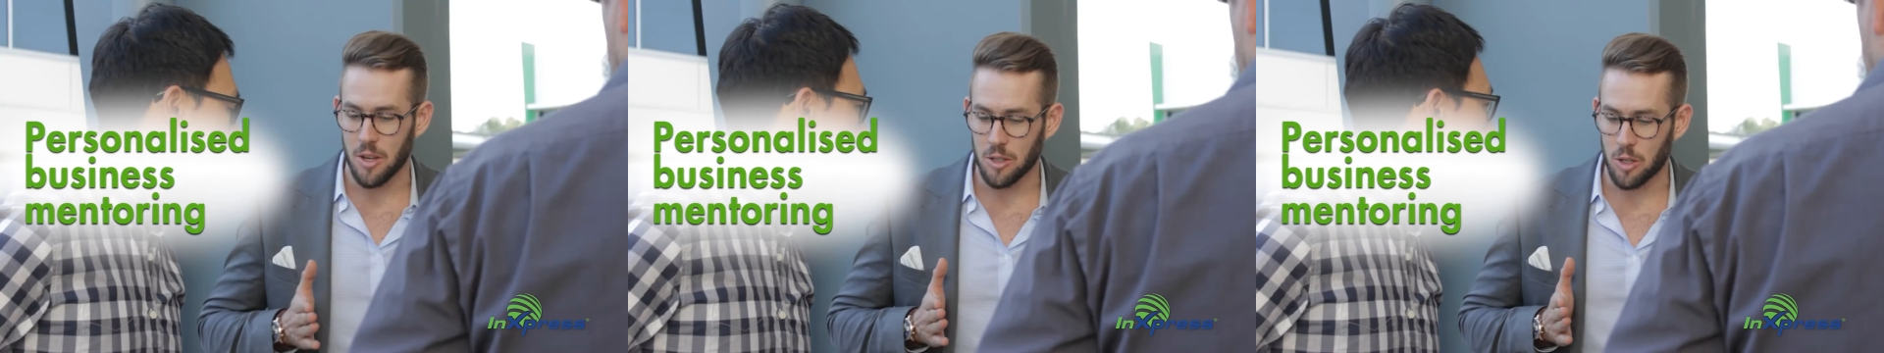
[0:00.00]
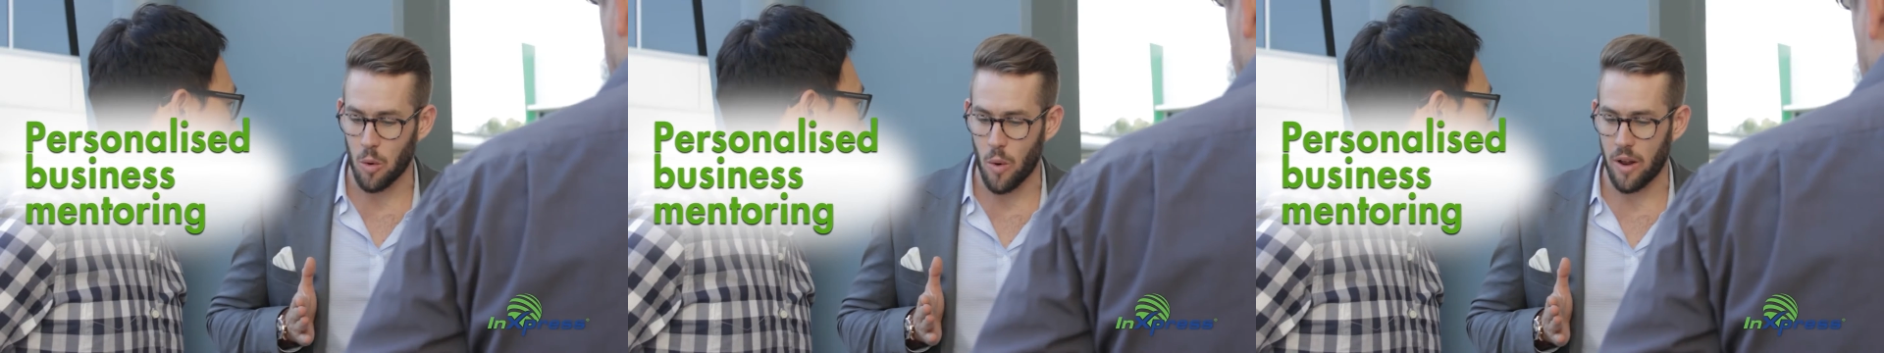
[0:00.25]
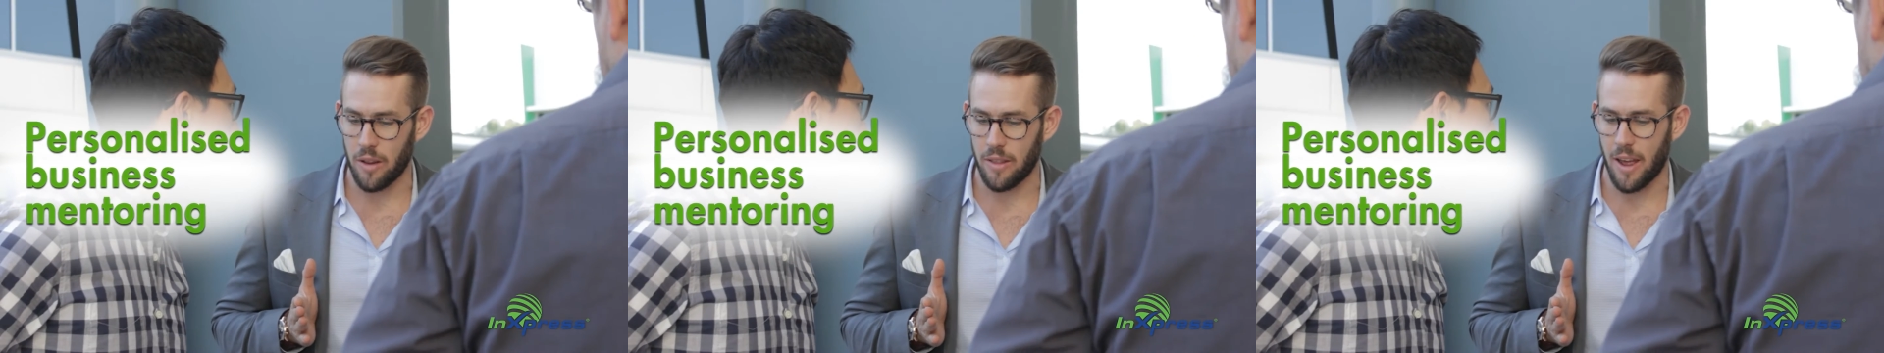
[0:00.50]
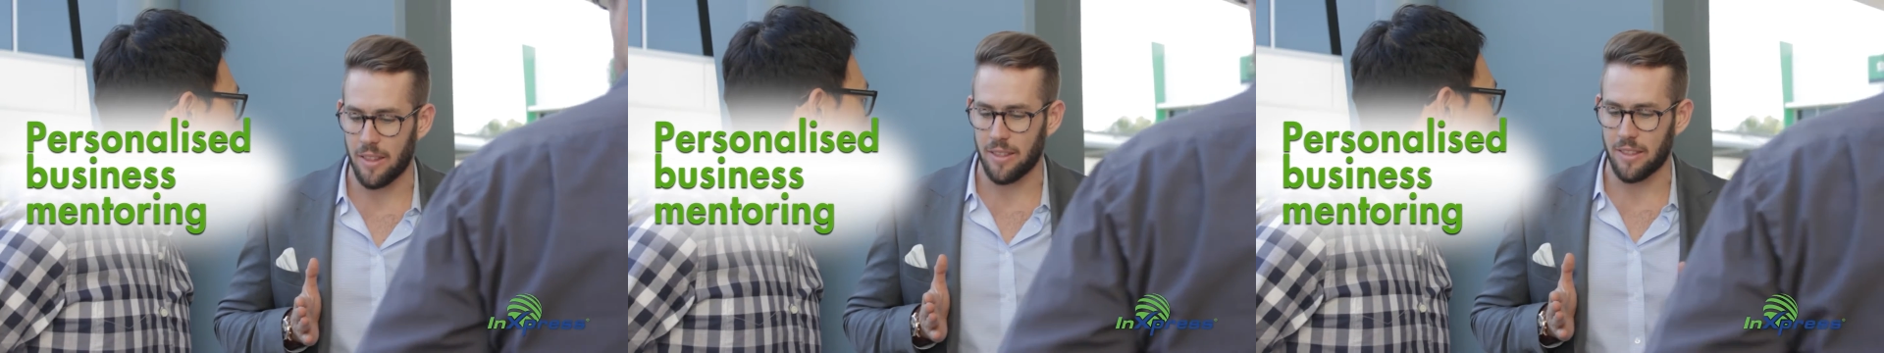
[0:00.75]
all
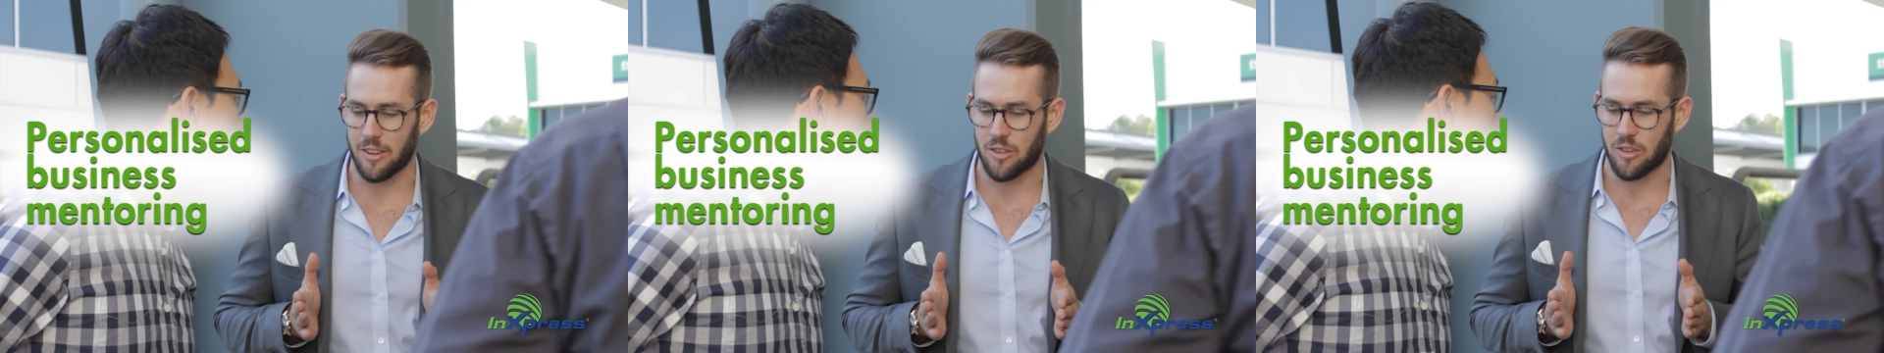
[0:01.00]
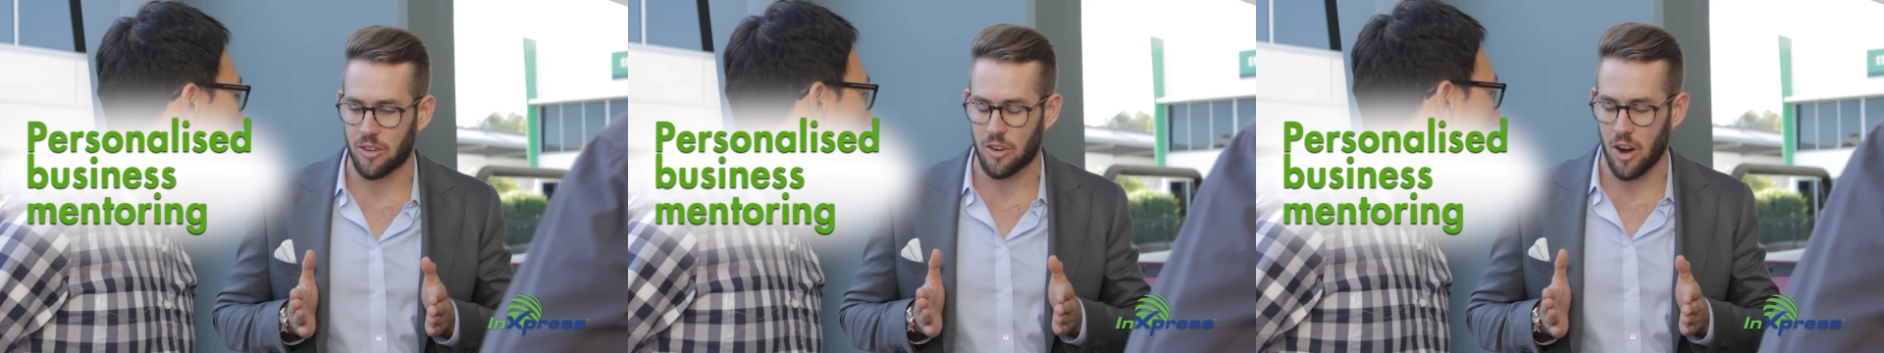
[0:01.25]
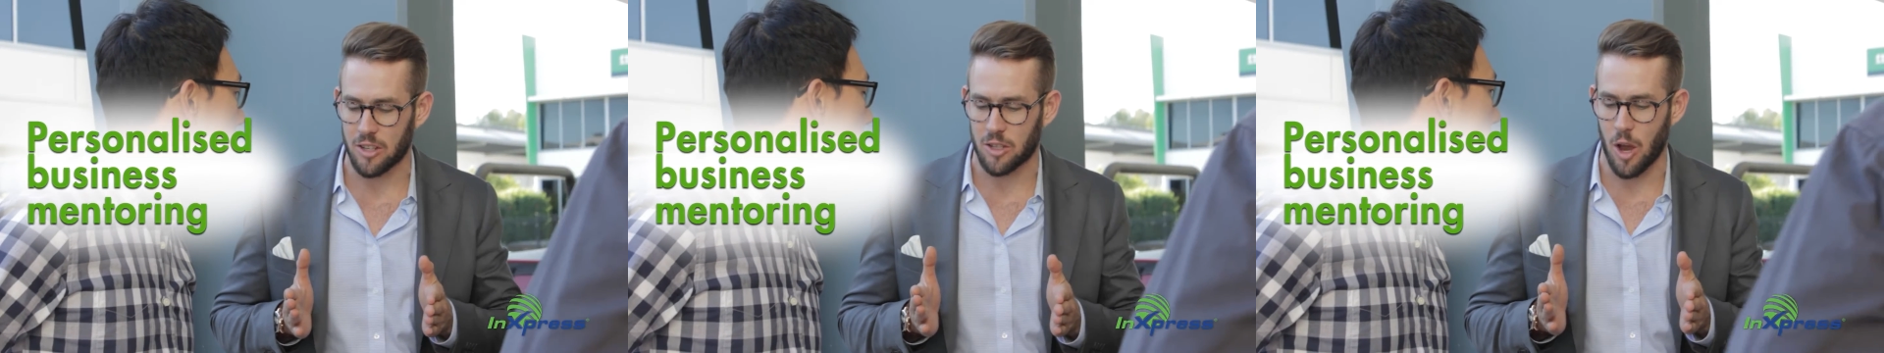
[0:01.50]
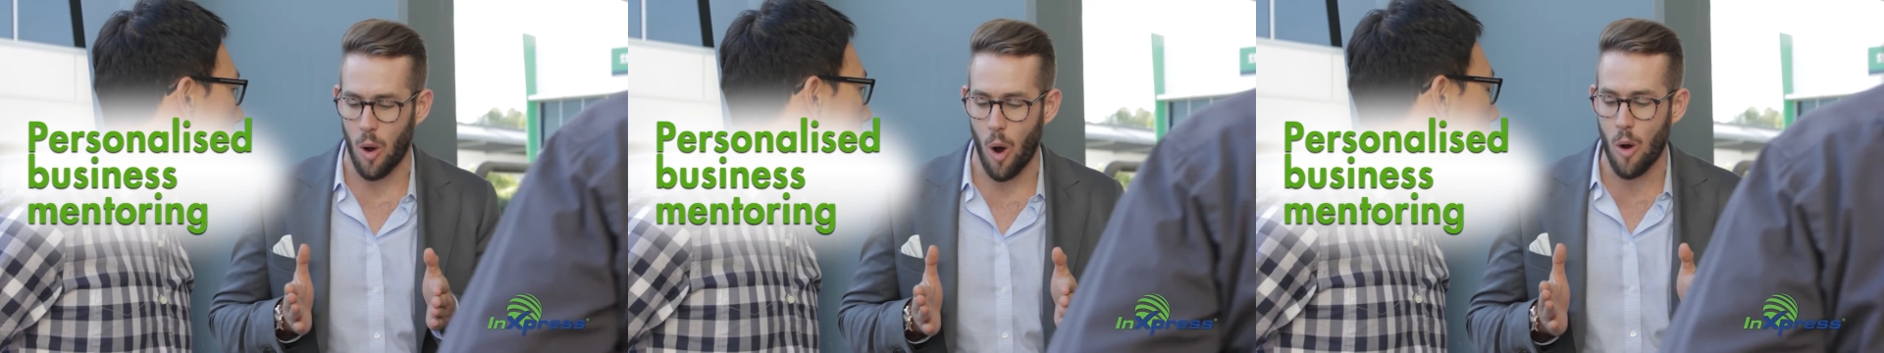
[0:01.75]
franchisees in the
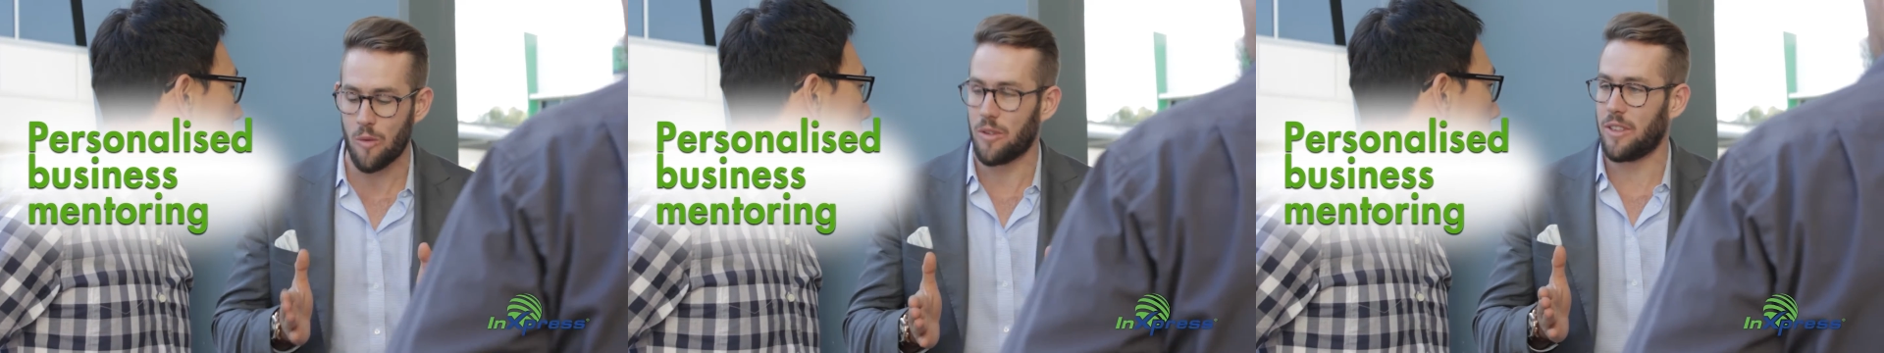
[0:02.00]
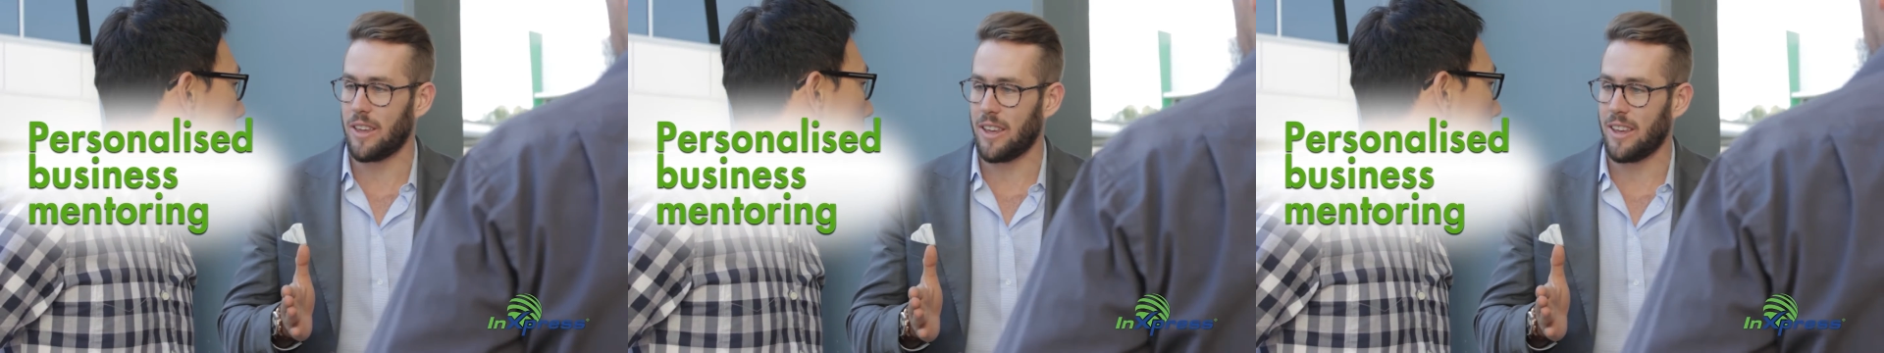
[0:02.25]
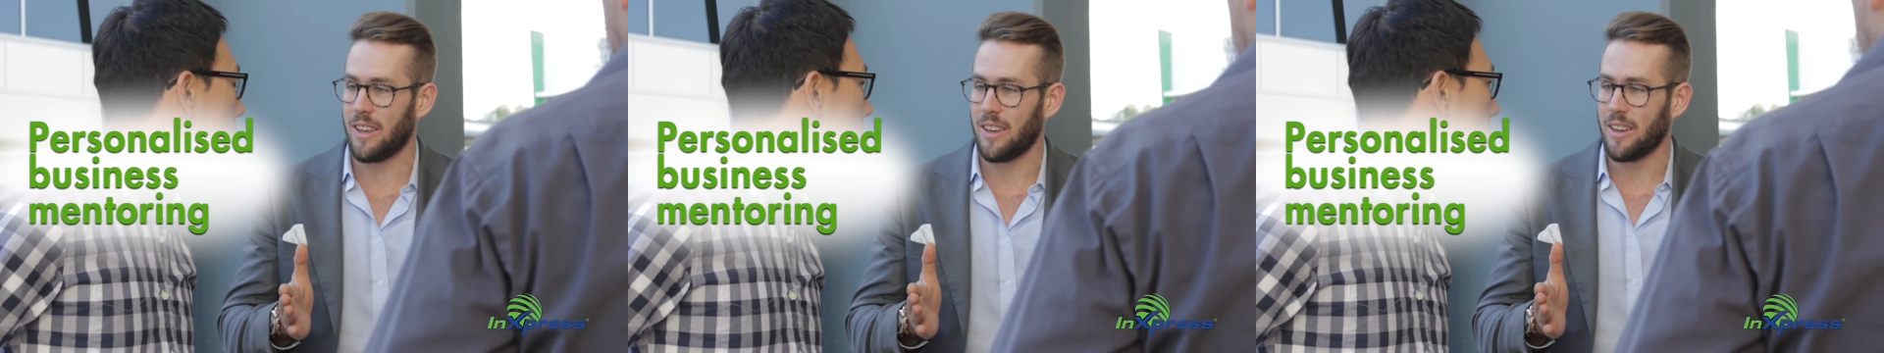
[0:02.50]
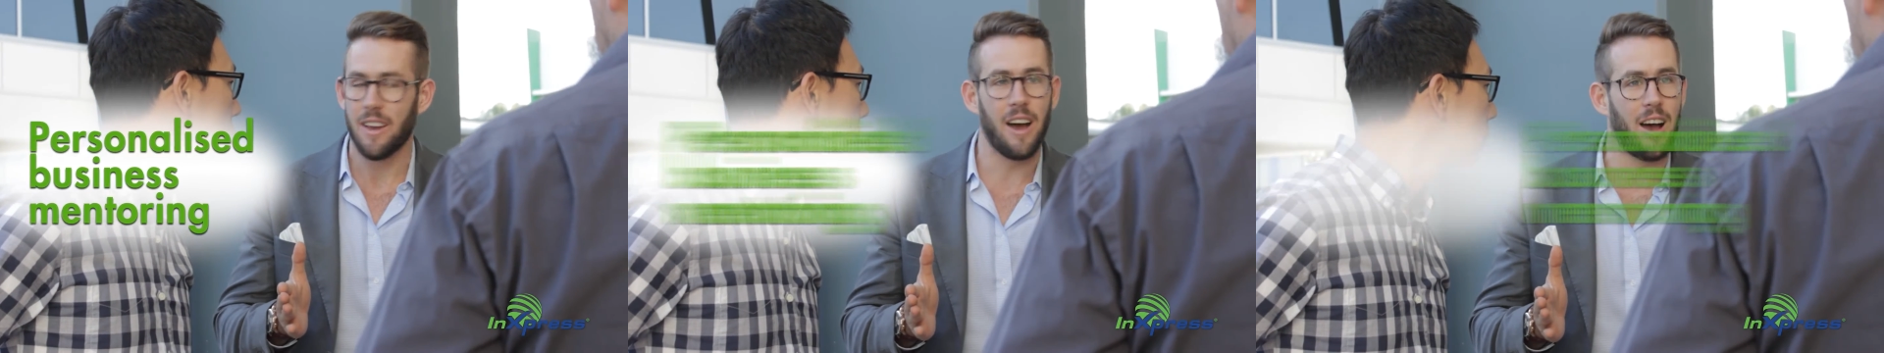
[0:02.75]
continued growth of their
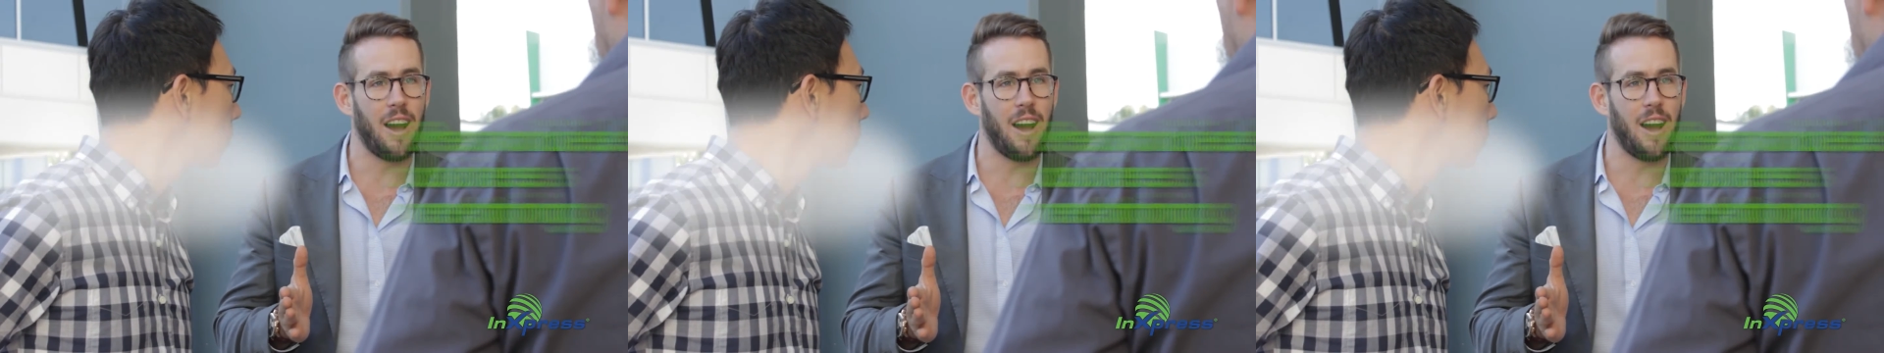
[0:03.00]
businesses.